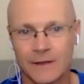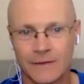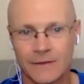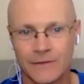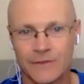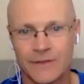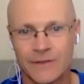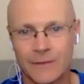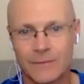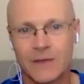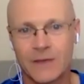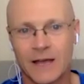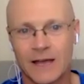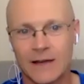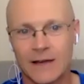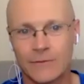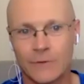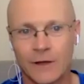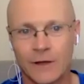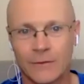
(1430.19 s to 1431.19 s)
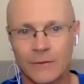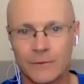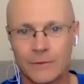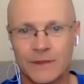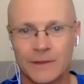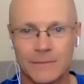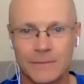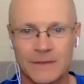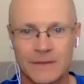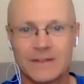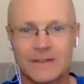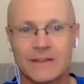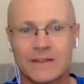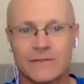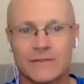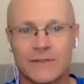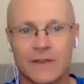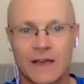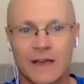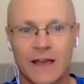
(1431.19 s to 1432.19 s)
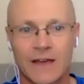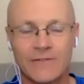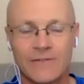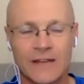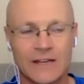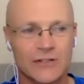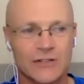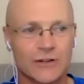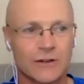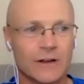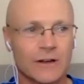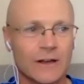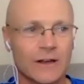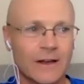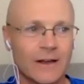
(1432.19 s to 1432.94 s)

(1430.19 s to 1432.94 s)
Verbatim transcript: some kind of wealth with a business venture.